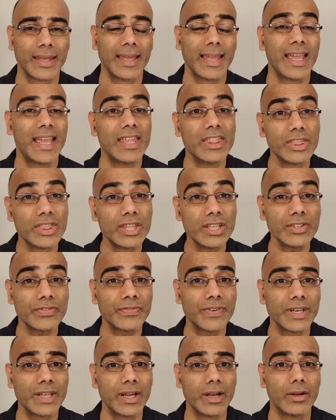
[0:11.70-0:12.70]
In this
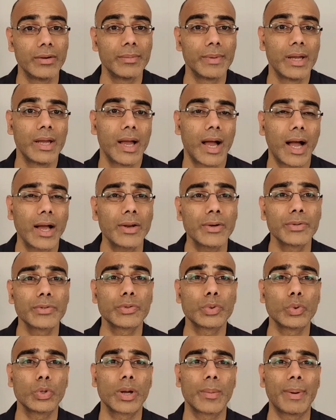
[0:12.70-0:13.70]
video, I'm going to
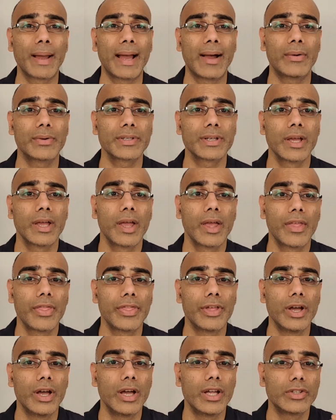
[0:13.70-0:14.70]
talk about
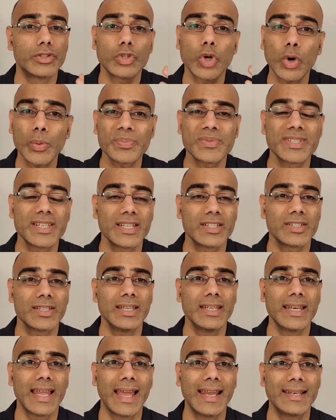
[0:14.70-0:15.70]
the top 6
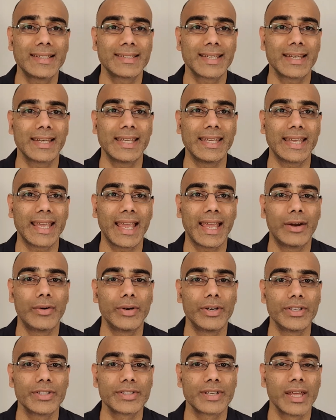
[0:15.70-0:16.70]
inhaler technique
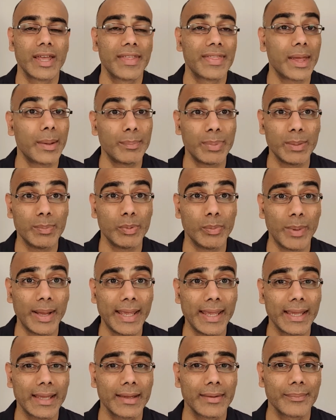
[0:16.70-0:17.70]
errors that people
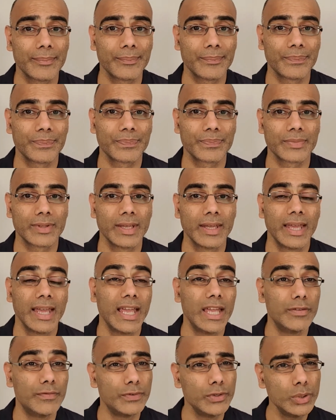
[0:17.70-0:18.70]
make.
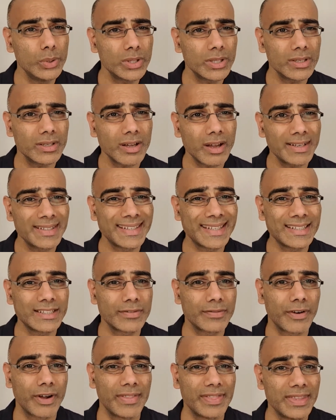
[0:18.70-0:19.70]
If you can
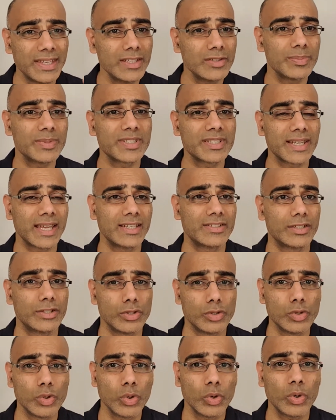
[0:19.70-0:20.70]
identify these mistakes in
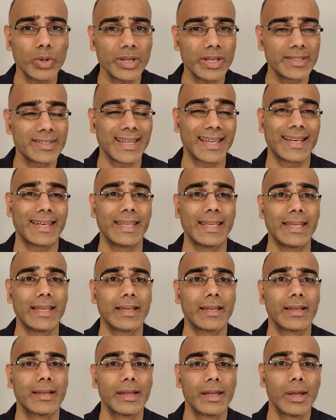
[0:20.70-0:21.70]
your technique,
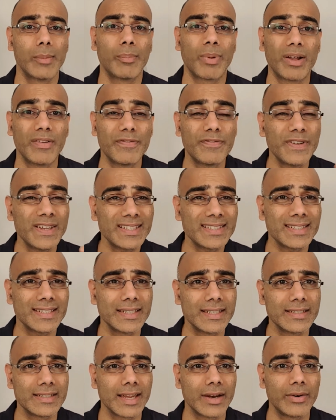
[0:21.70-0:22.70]
by fixing
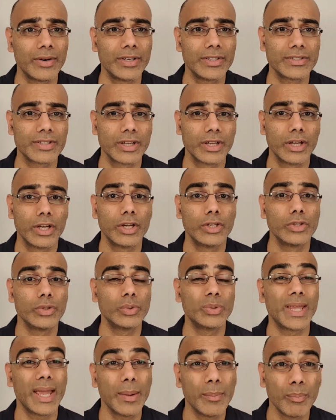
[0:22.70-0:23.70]
these errors, you'll
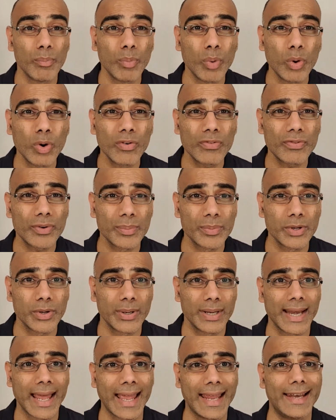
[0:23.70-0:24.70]
get more from your
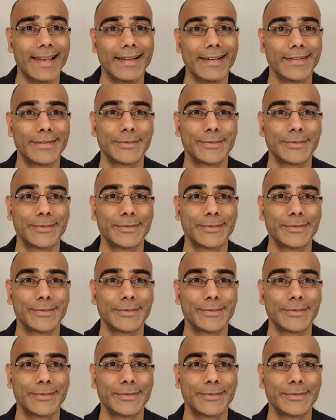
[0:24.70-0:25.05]
inhaler.